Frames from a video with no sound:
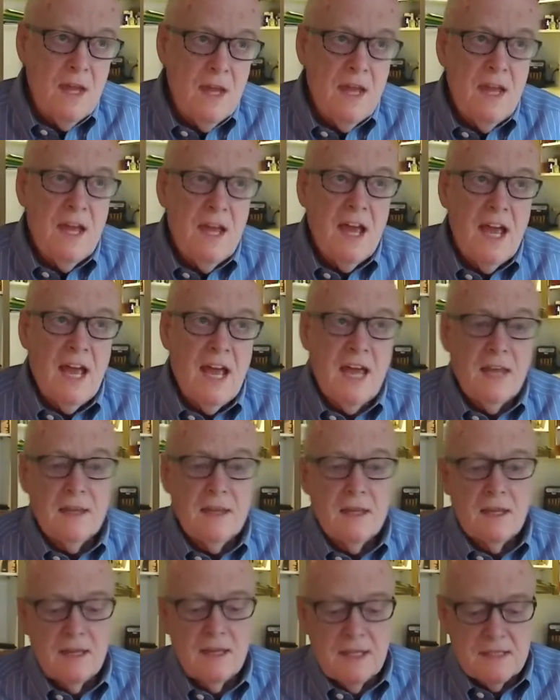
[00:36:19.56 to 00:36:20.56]

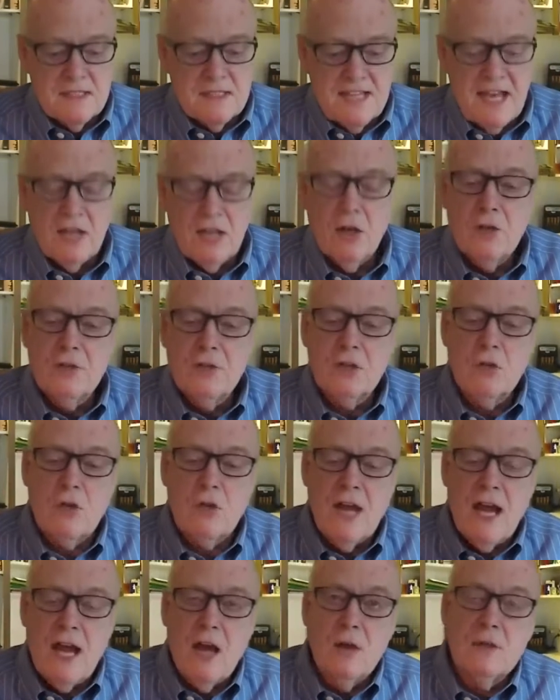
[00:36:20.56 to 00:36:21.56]
and it sat on the
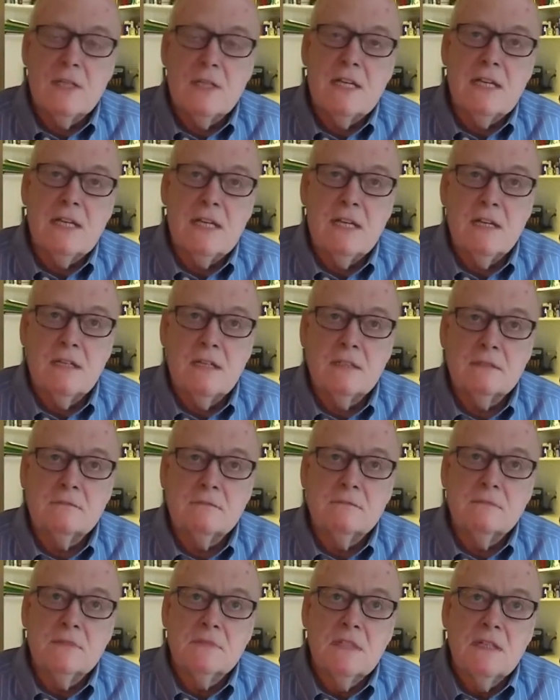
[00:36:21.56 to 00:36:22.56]
ground
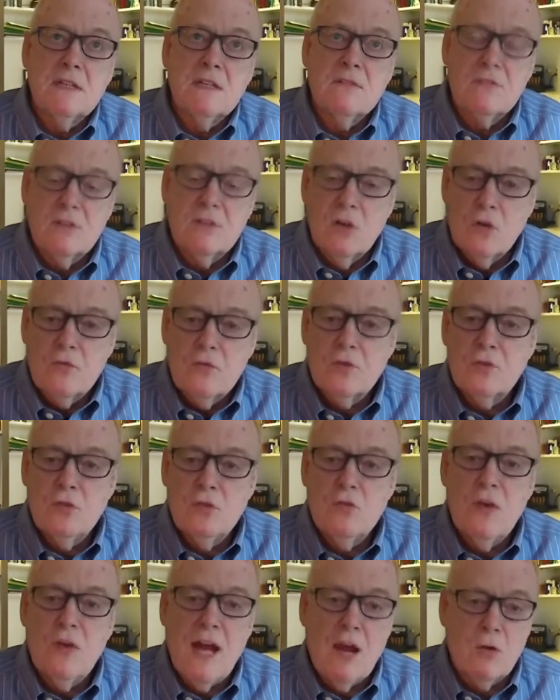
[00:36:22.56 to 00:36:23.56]
for over
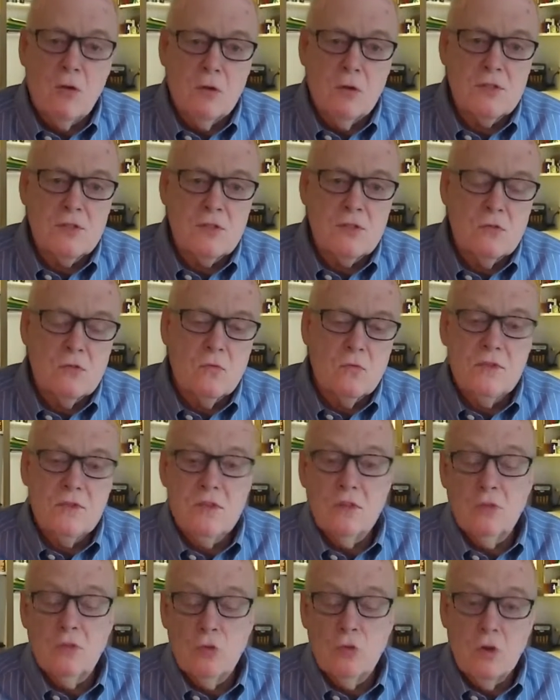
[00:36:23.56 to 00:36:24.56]
2 hours with the
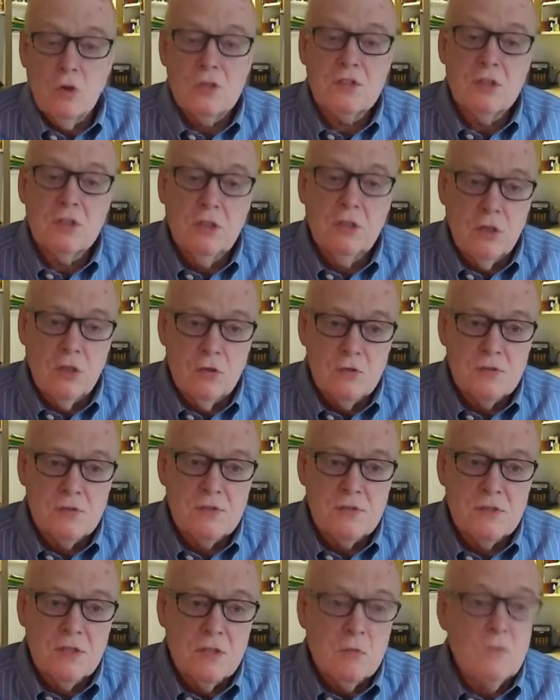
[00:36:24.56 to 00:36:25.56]
doors closed
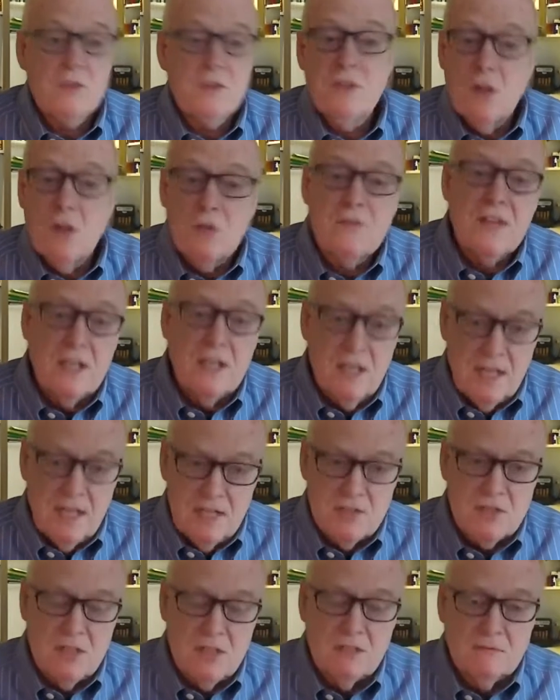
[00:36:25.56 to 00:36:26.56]
with no
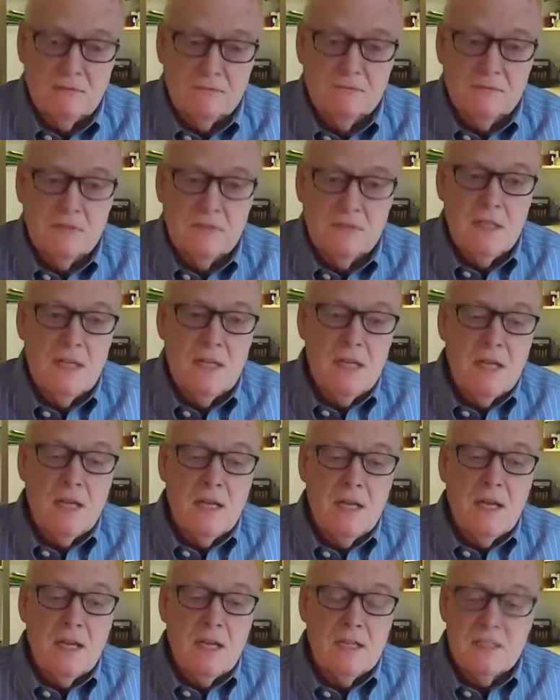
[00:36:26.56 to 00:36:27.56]
ventilation.
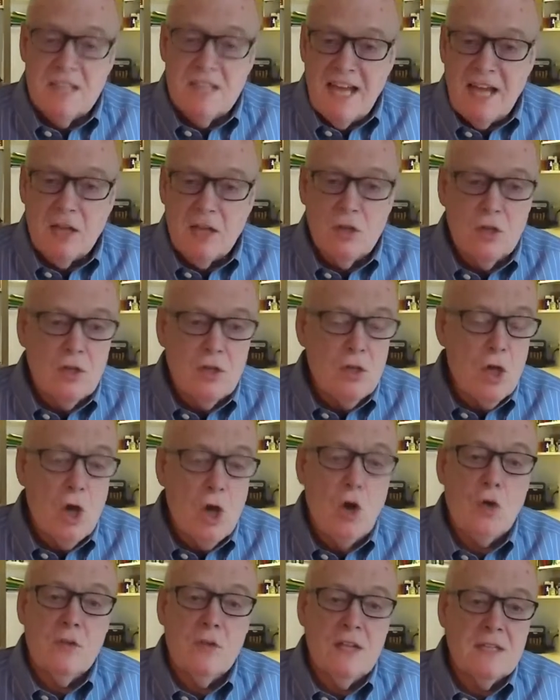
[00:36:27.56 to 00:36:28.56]
Is that good?
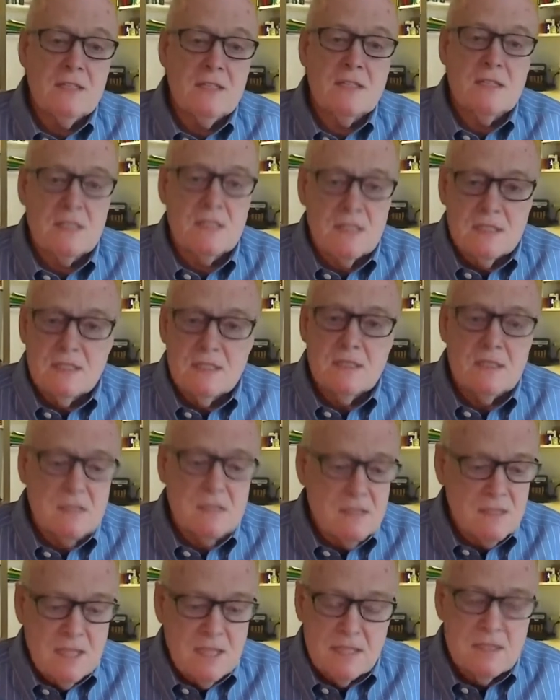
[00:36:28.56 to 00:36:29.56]
No, that's
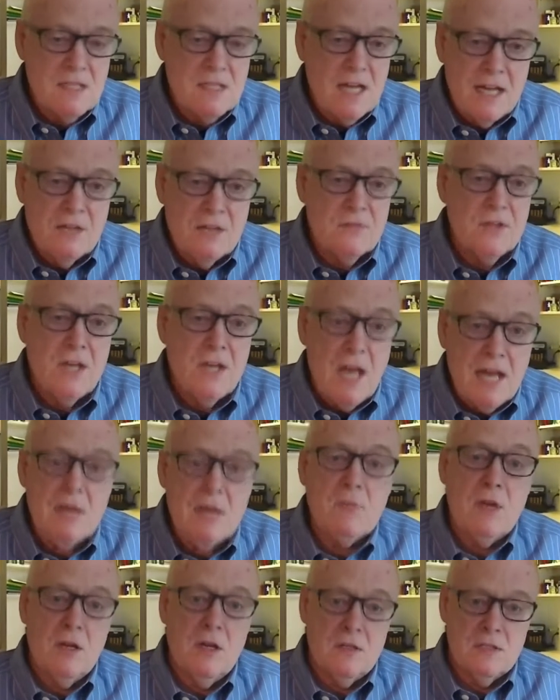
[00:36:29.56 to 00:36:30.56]
kind of a
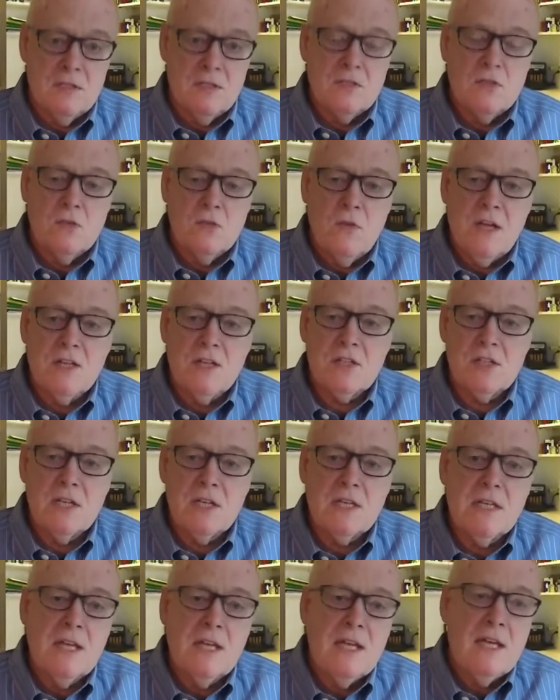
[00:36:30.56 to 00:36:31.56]
nightmare situation.
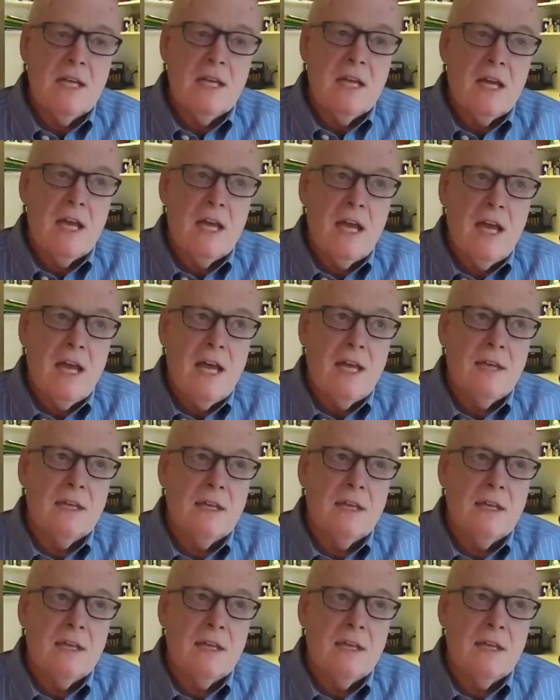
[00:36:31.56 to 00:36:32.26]
And